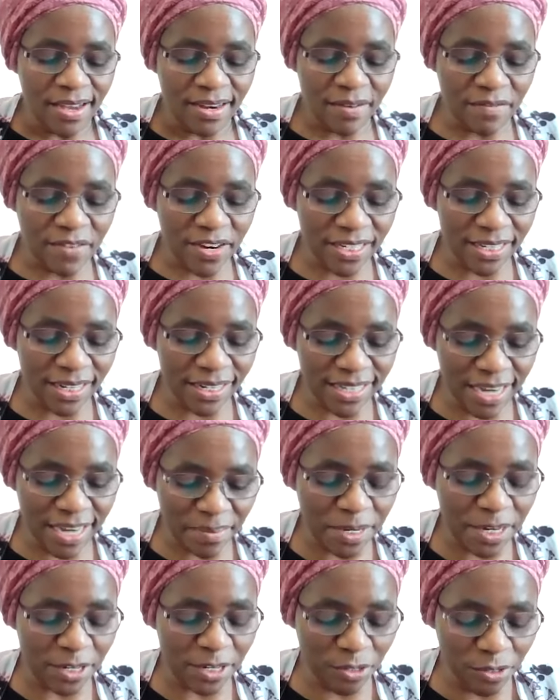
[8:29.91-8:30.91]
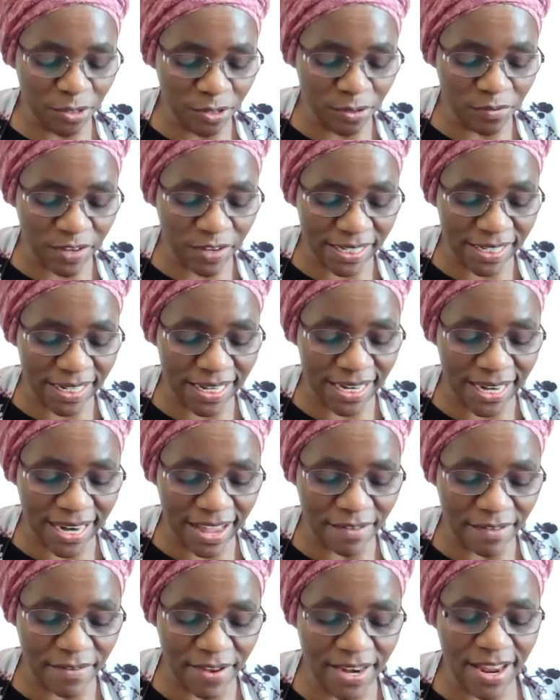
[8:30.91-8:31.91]
Revelation chapter 2, verse
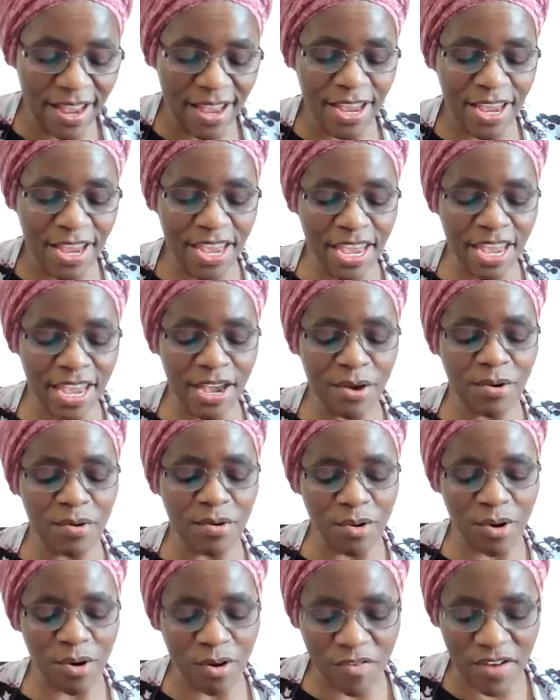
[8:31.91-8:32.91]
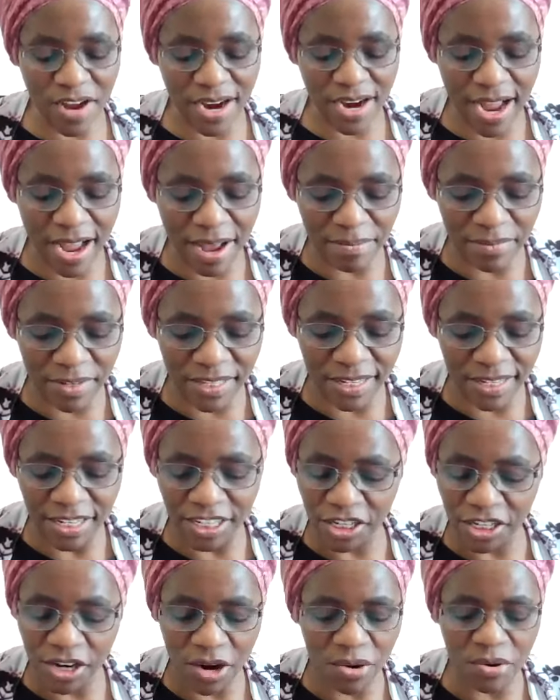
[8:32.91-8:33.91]
11, he who overcomes
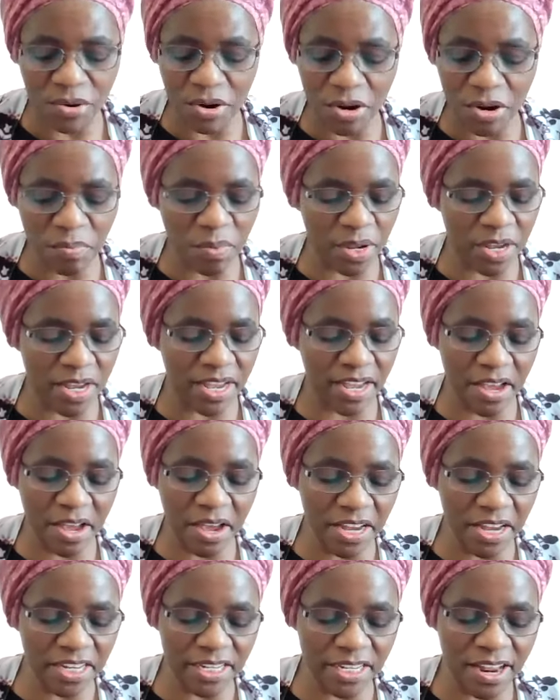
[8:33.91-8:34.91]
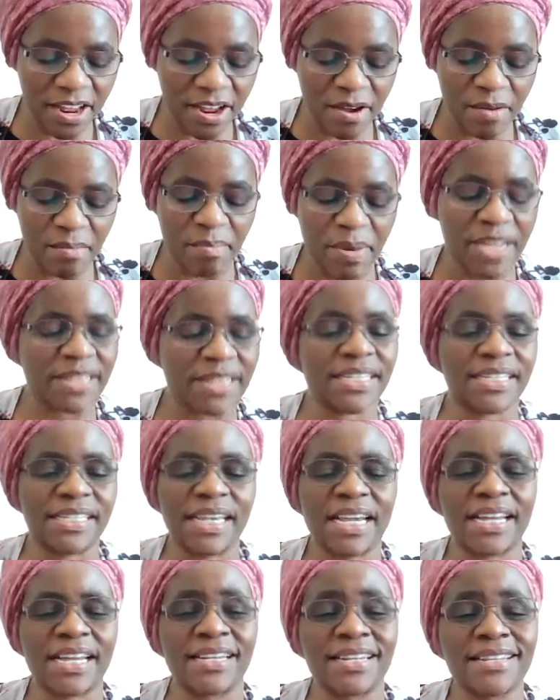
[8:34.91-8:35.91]
shall not be hurt by the
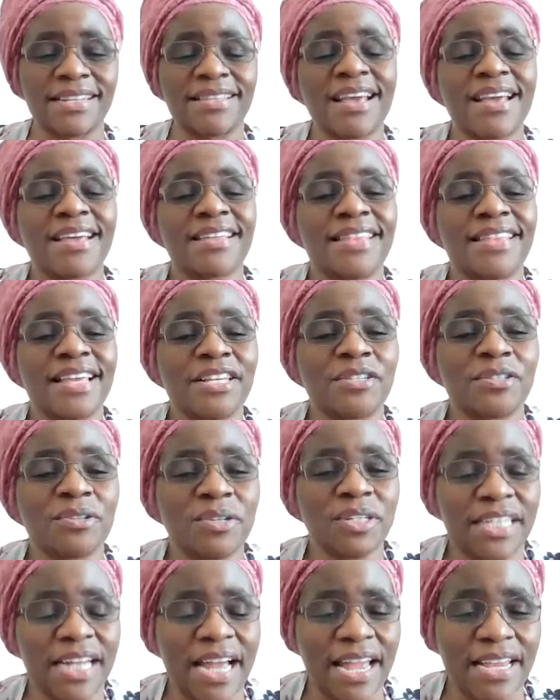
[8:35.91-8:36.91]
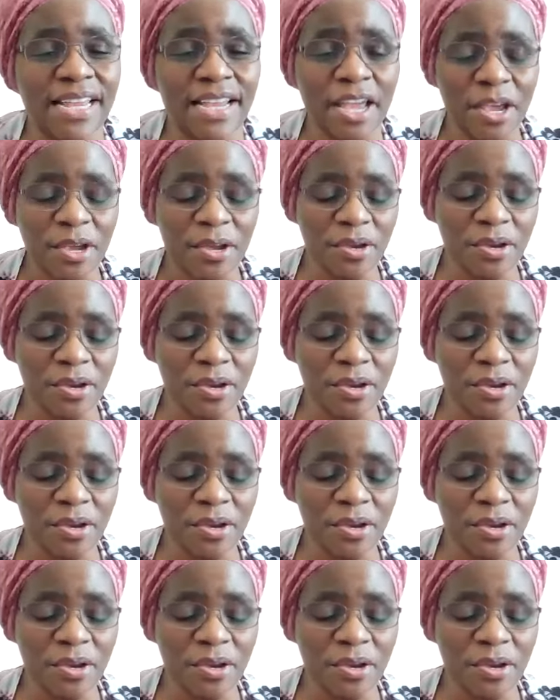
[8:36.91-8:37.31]
second death. There is no dying.